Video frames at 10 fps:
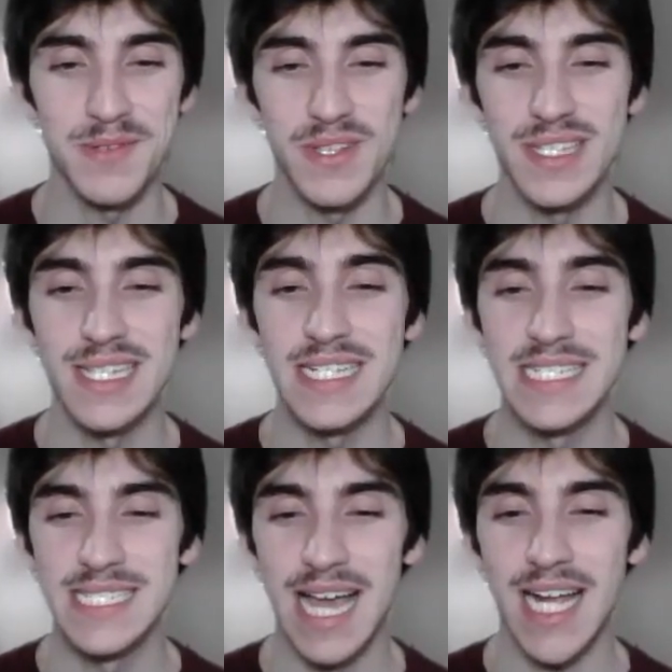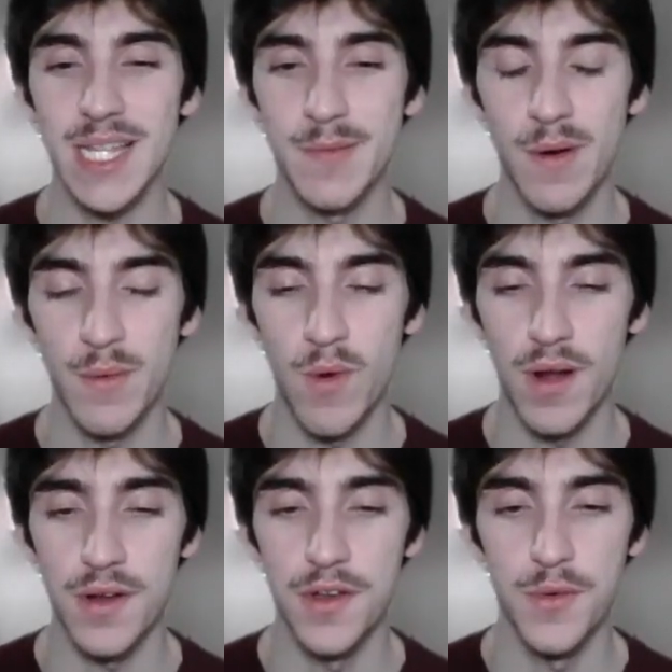So this is exactly what we
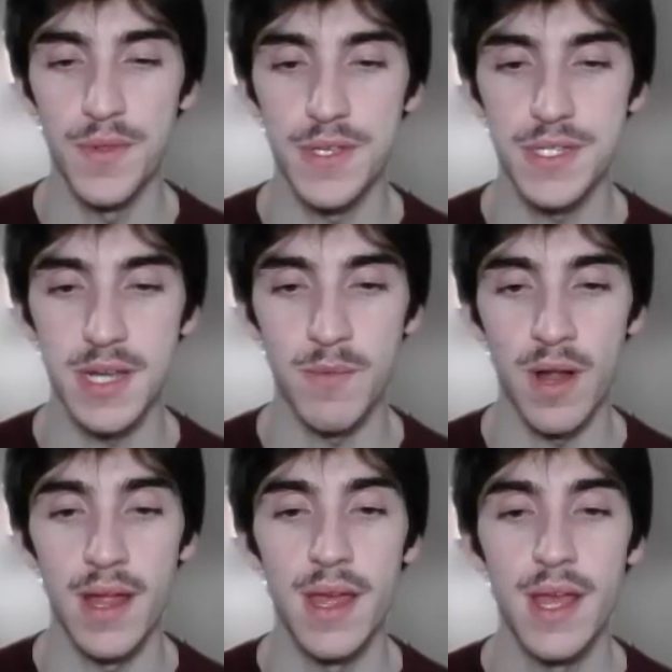wanted to do with this team, right?